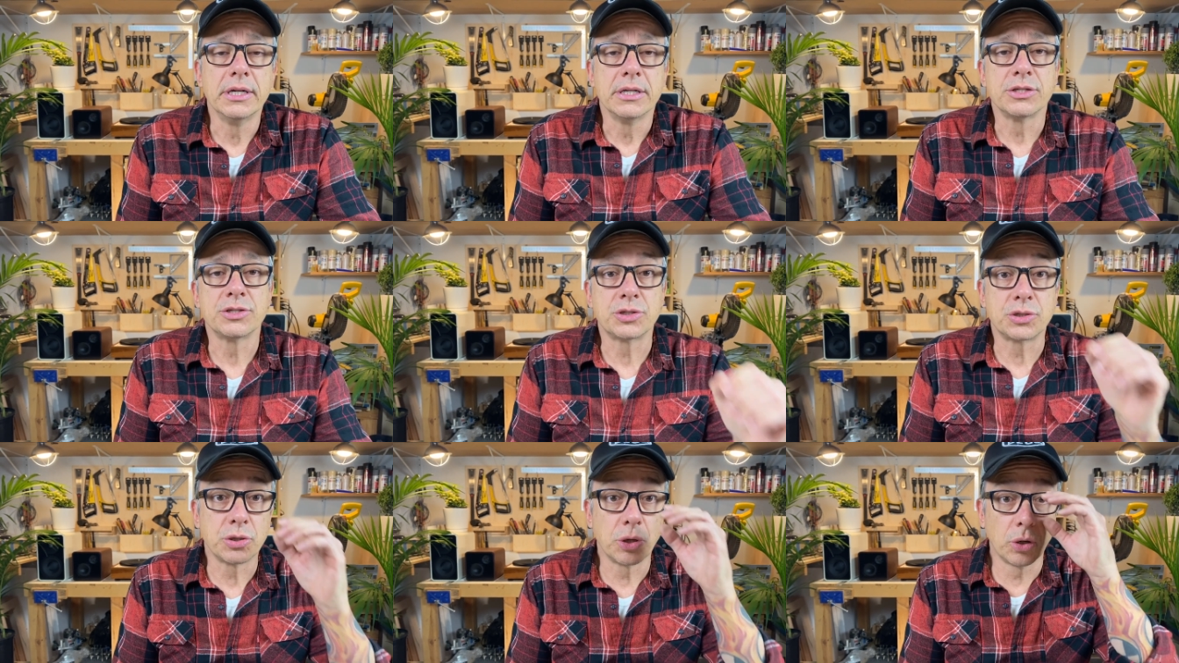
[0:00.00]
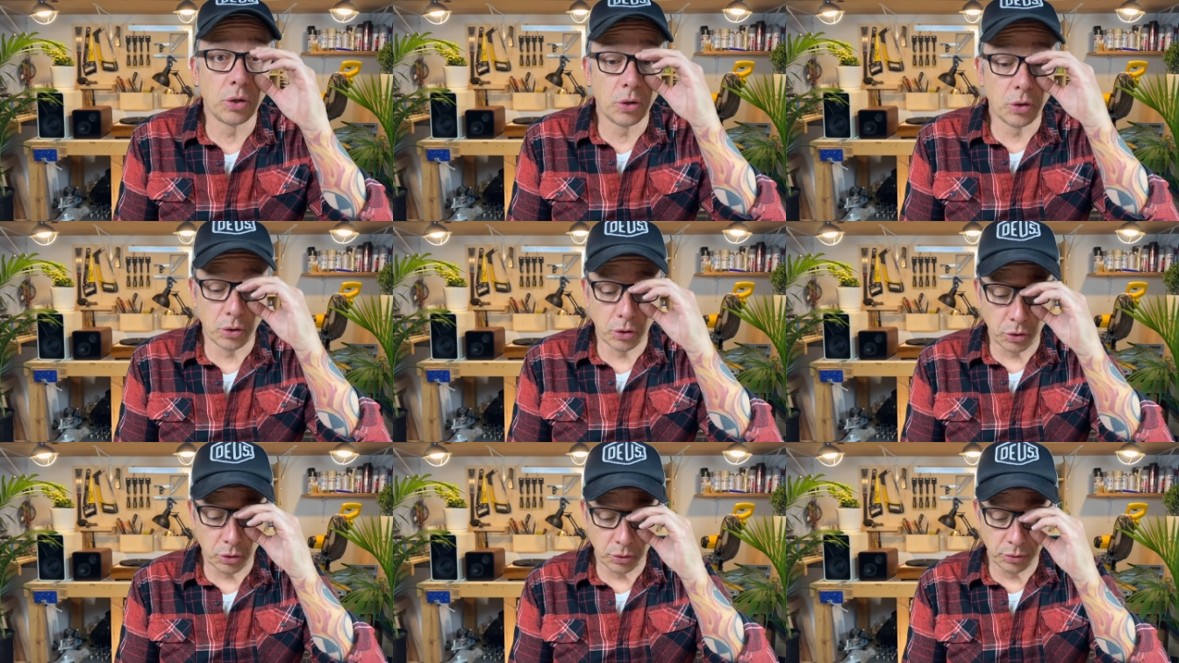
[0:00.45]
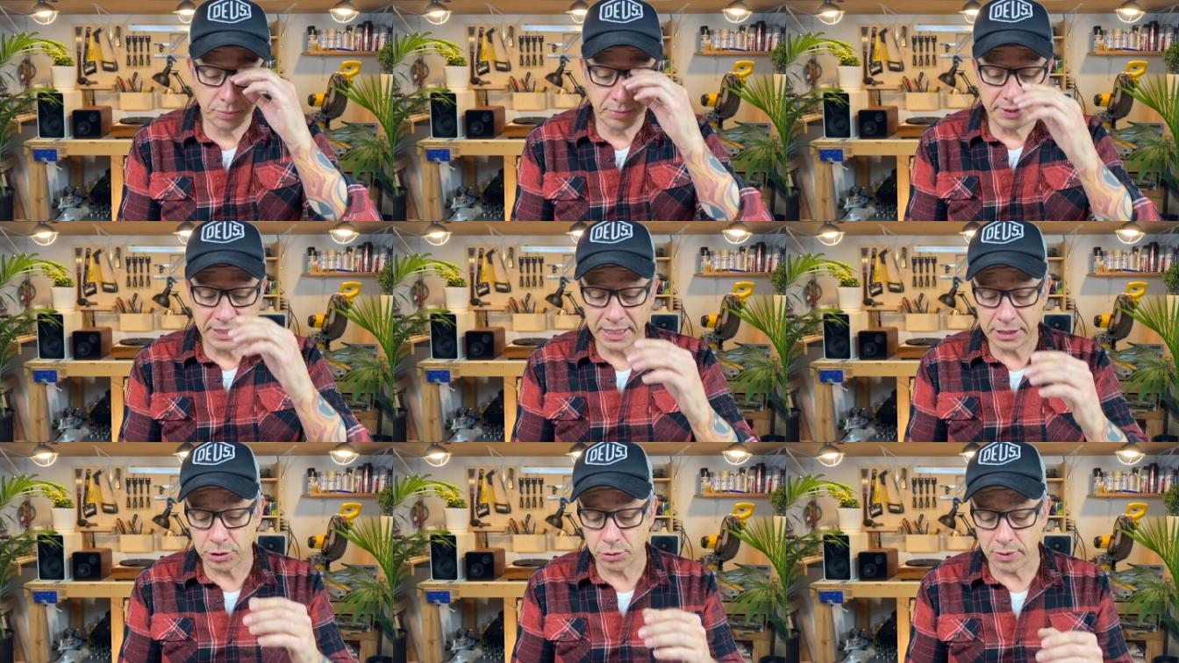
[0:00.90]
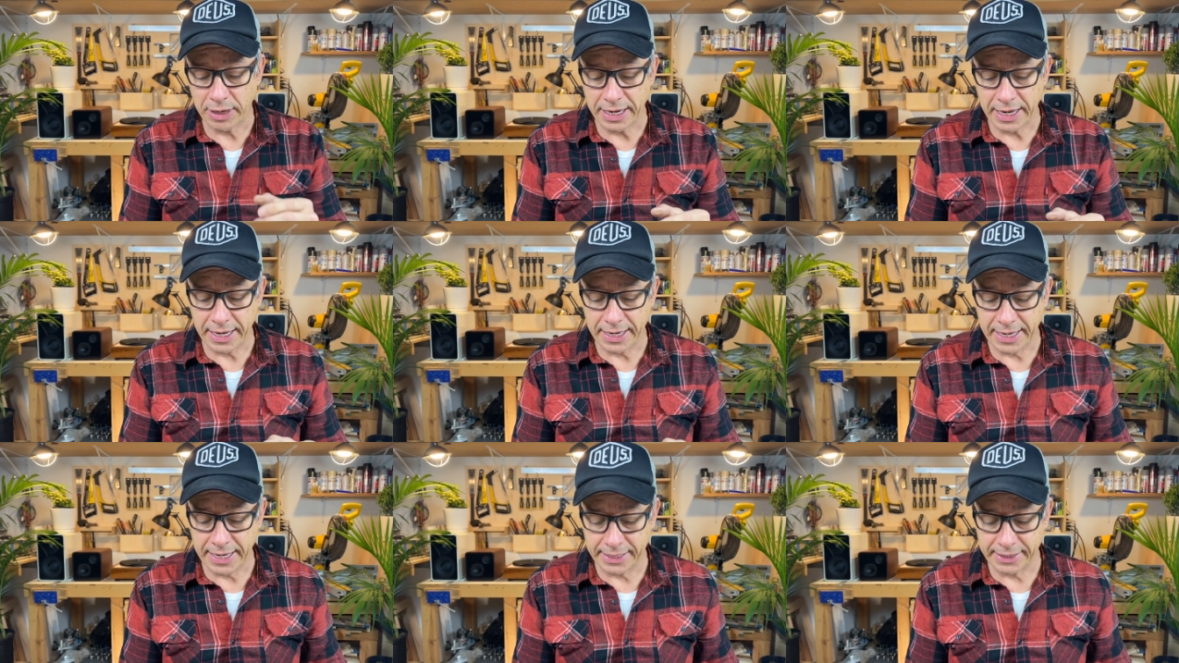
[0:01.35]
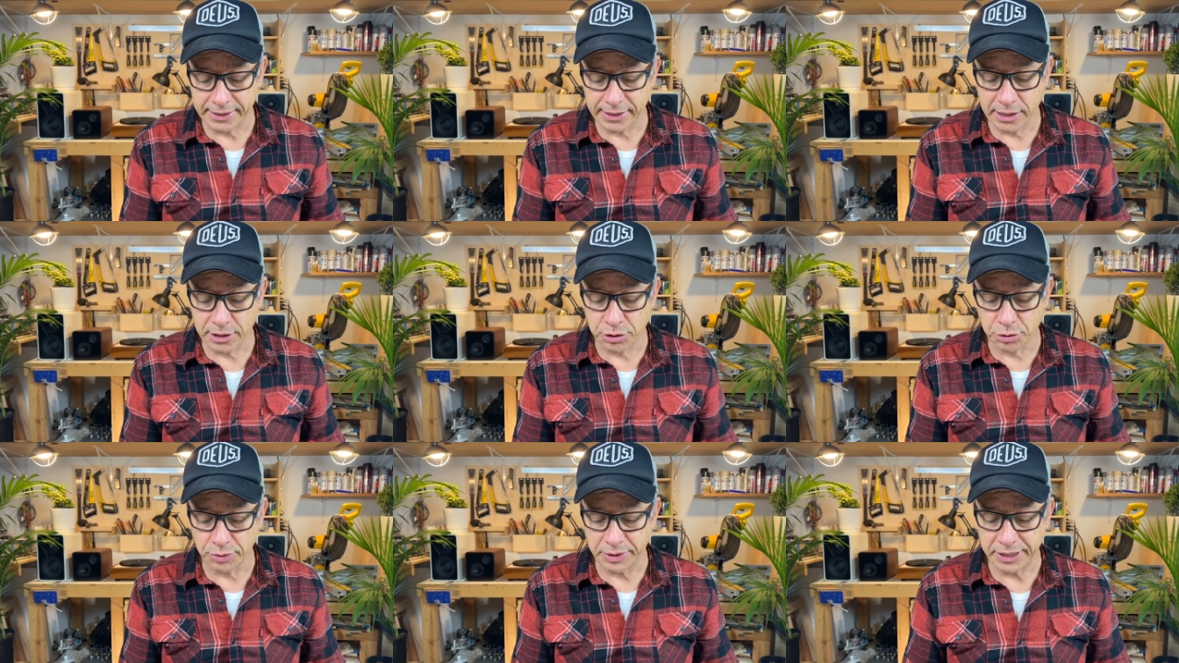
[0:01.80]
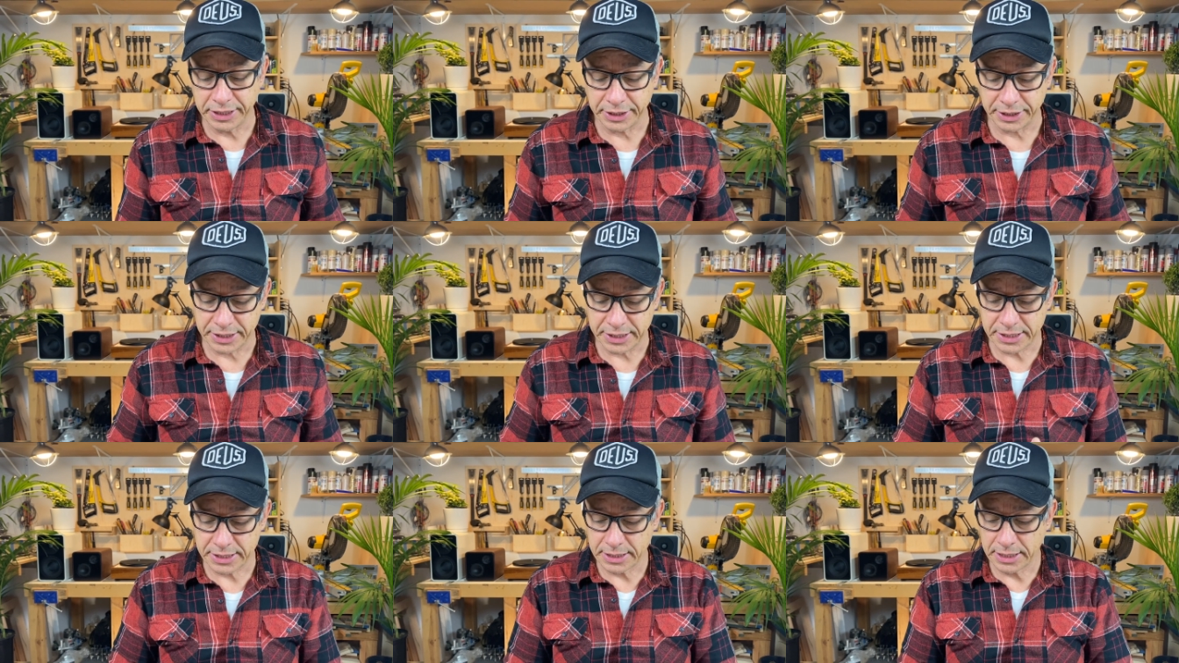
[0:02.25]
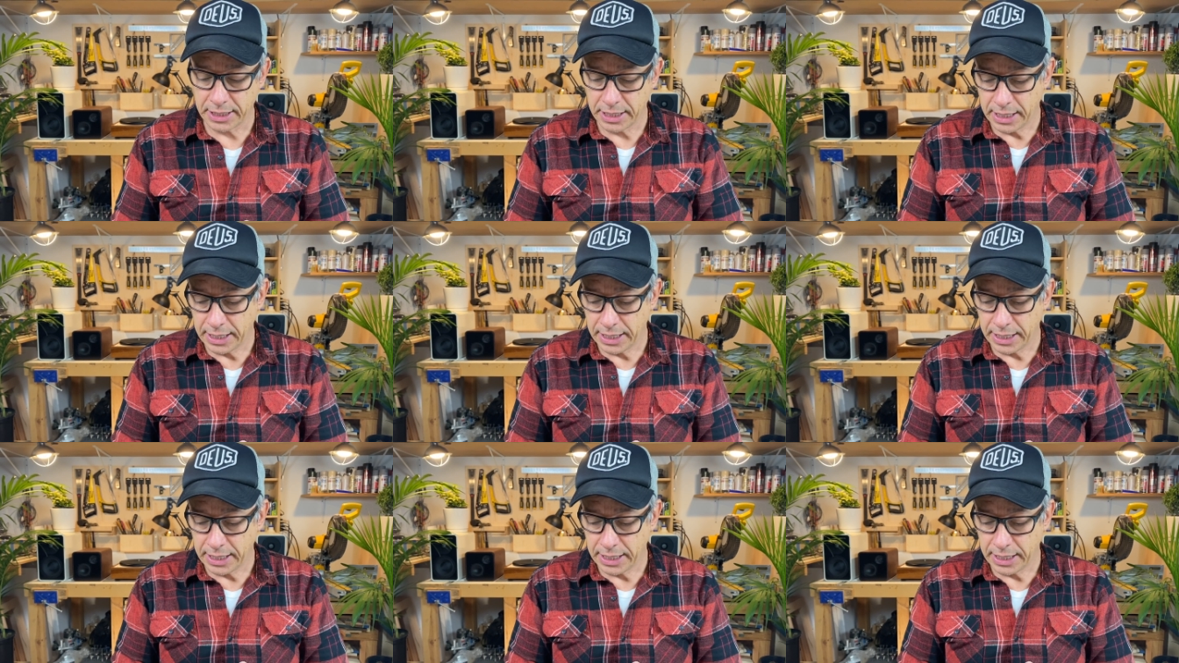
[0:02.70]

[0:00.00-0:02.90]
So that's why I added the tweeters.